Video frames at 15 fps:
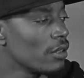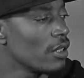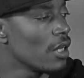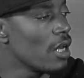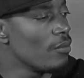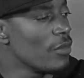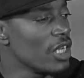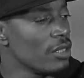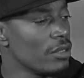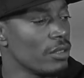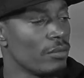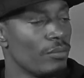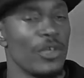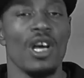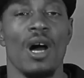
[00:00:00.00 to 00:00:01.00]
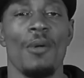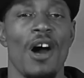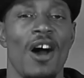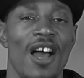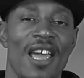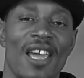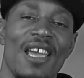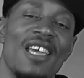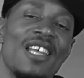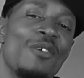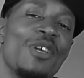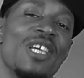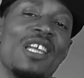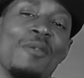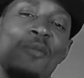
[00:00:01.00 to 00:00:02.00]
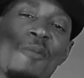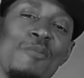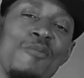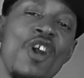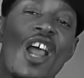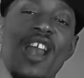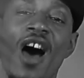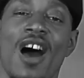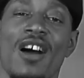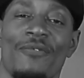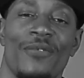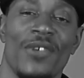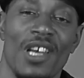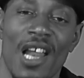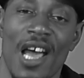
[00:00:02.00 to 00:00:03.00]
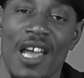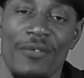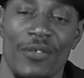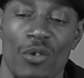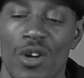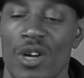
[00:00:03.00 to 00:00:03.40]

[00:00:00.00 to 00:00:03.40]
You know what I mean? We got art here anyway, yeah, my bread out for life, for